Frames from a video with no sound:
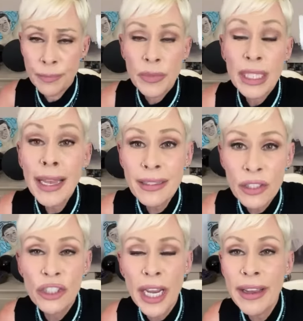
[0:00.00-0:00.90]
Yes,
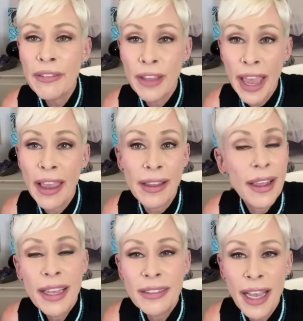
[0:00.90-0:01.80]

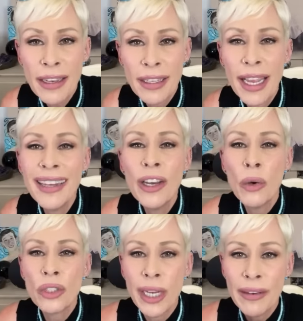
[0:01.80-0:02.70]
JFK, exactly. And
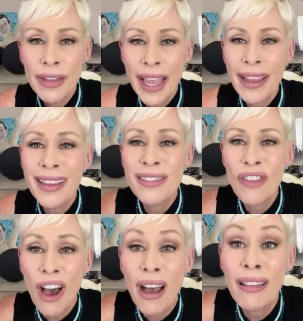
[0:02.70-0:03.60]
no, JFK is
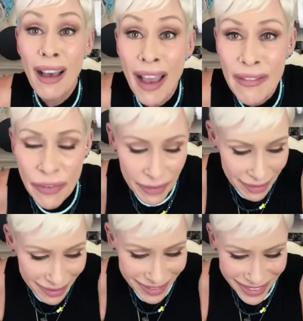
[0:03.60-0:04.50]
not alive.
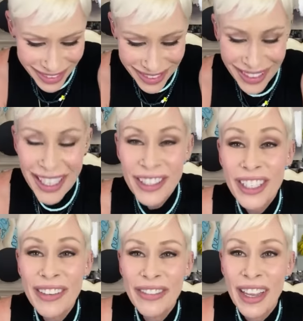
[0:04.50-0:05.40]

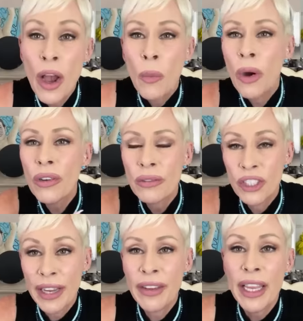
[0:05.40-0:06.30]

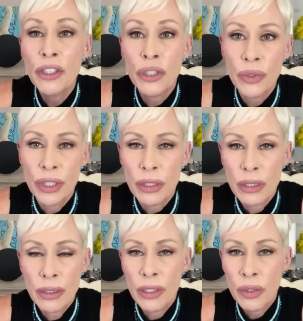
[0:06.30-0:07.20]
JFK Jr.
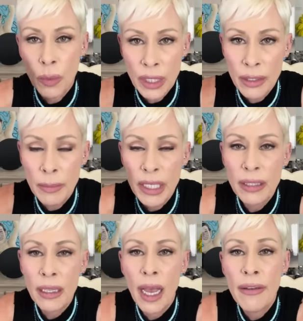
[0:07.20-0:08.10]
There's one of them
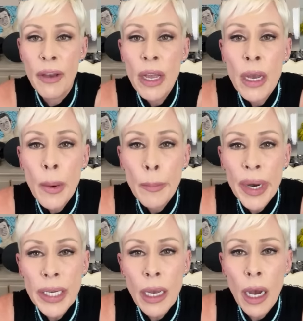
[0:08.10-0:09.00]
that's alive.
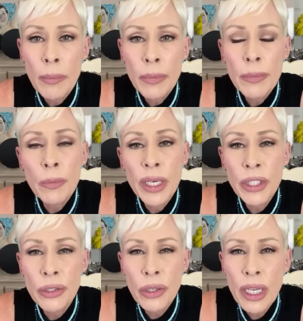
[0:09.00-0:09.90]
But
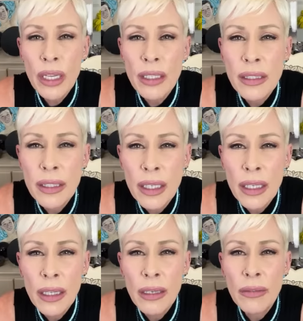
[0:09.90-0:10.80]
when you're looking, let's
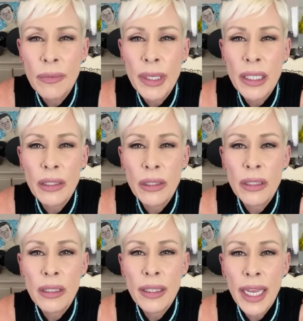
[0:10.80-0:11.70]
see, love, many,
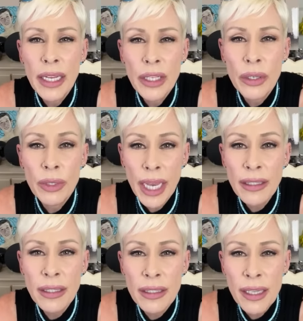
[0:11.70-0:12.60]
thank you.
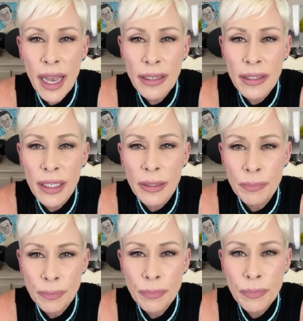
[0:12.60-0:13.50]
Yes, exactly.